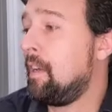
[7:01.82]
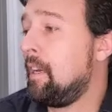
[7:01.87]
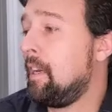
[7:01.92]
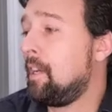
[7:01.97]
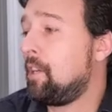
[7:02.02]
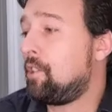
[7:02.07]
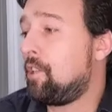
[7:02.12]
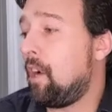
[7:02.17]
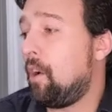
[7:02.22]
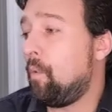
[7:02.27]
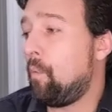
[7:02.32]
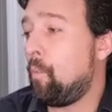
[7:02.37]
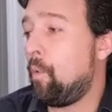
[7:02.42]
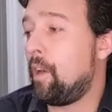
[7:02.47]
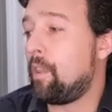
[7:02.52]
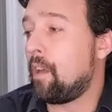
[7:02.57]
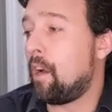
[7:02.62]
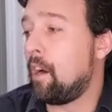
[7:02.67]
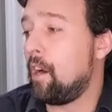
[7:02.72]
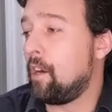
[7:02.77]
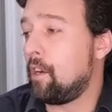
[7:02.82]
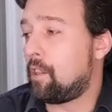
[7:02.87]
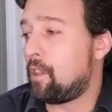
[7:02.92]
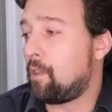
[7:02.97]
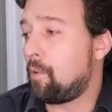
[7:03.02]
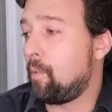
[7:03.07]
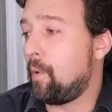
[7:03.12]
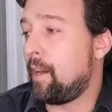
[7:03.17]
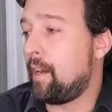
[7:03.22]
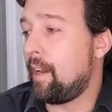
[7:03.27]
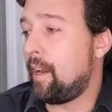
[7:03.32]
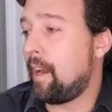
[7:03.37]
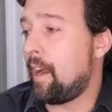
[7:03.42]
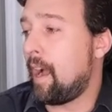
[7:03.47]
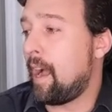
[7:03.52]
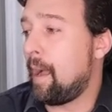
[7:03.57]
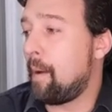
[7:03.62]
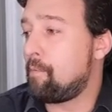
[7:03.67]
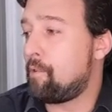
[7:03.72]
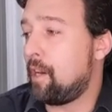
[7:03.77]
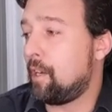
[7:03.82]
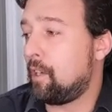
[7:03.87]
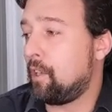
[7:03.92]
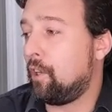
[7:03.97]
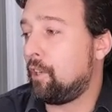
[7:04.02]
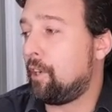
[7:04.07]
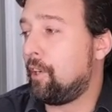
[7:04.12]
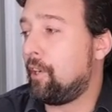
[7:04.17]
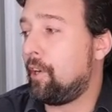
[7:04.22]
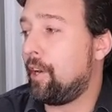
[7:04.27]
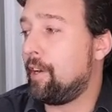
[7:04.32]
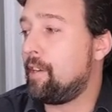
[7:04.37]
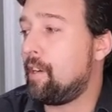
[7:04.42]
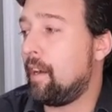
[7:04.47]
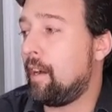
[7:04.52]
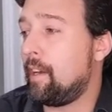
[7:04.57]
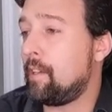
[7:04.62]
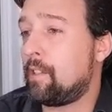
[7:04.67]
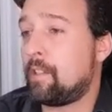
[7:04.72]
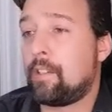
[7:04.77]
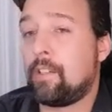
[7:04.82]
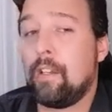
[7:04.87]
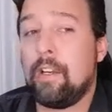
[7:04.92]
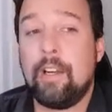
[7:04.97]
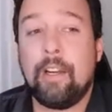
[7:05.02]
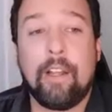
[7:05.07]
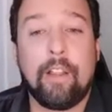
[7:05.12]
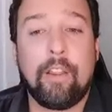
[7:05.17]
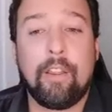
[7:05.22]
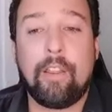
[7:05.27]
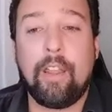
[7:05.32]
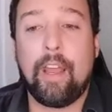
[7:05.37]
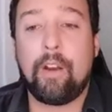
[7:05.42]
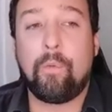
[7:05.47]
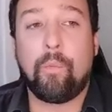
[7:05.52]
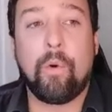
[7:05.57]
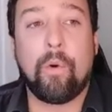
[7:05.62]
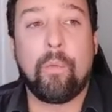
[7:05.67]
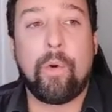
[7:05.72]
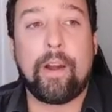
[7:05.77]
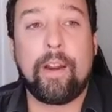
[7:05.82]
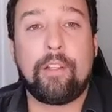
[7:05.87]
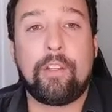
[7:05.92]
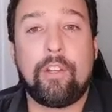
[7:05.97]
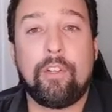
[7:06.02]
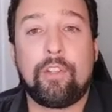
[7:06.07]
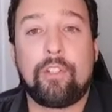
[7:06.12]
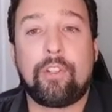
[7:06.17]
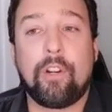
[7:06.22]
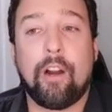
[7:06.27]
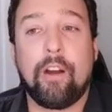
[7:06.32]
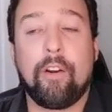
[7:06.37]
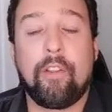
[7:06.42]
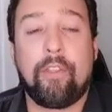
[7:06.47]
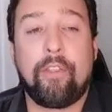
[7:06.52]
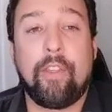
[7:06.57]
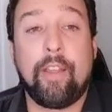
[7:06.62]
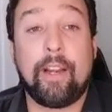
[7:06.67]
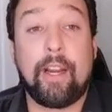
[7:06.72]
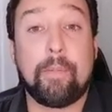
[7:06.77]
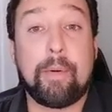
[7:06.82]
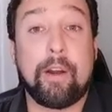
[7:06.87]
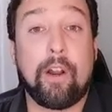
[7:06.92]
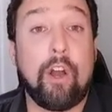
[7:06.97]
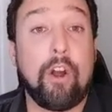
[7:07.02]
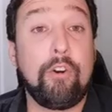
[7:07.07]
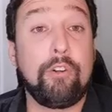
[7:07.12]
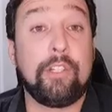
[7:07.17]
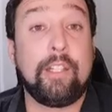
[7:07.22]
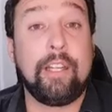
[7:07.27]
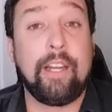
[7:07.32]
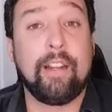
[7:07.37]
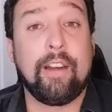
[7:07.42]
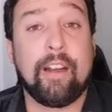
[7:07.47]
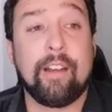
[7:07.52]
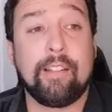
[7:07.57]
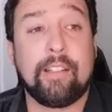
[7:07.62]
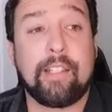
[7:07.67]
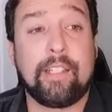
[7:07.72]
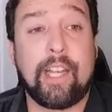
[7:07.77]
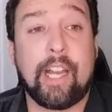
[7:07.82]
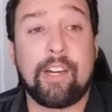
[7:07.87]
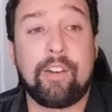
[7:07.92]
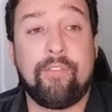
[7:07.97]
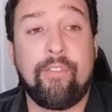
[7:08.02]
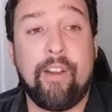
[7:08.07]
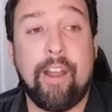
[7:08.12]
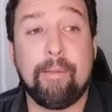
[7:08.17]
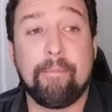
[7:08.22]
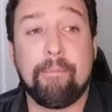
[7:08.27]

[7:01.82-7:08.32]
So with our 3D object looking good to us, then we're ready to start thinking about hosting it on Sketchfab.